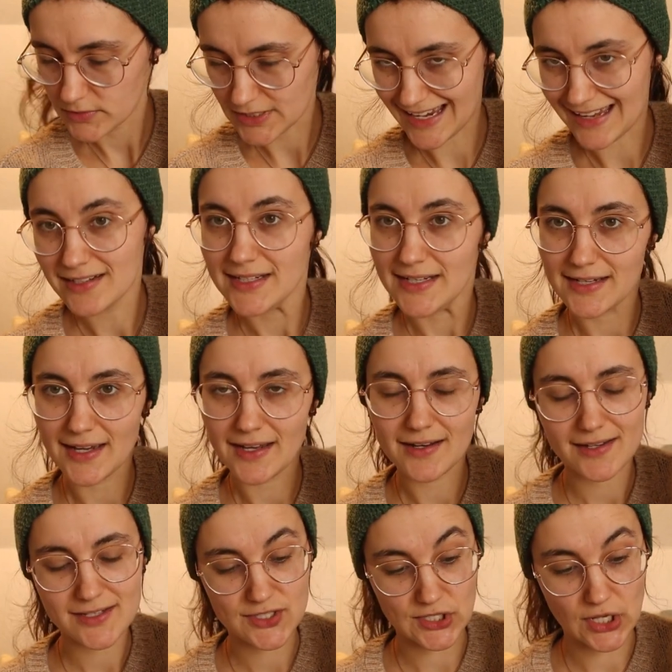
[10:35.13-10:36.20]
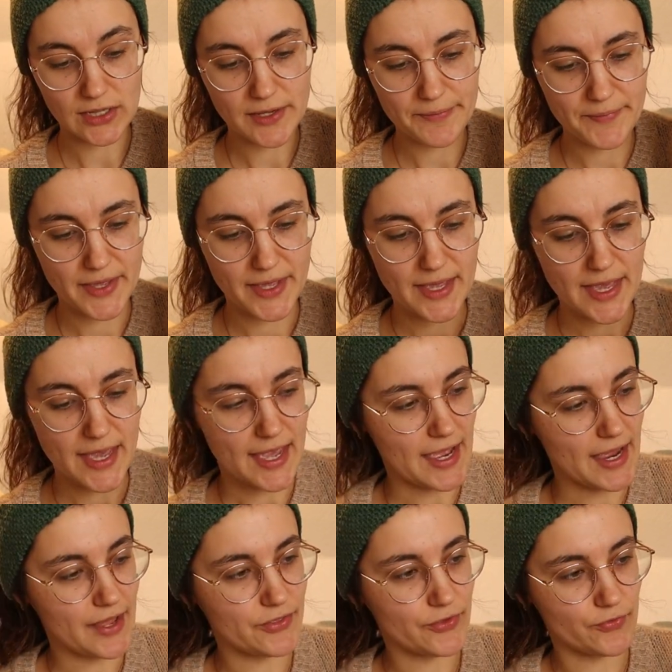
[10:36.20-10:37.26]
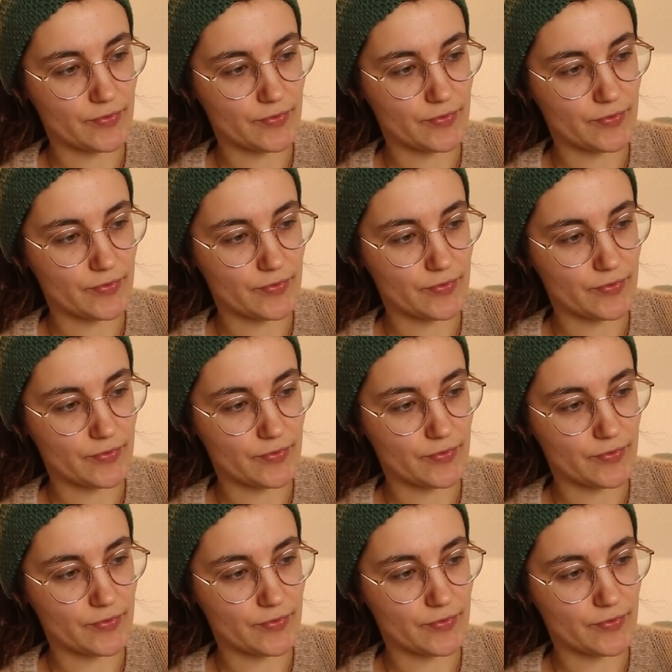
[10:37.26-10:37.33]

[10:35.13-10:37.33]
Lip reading: 10 again, Solemn, and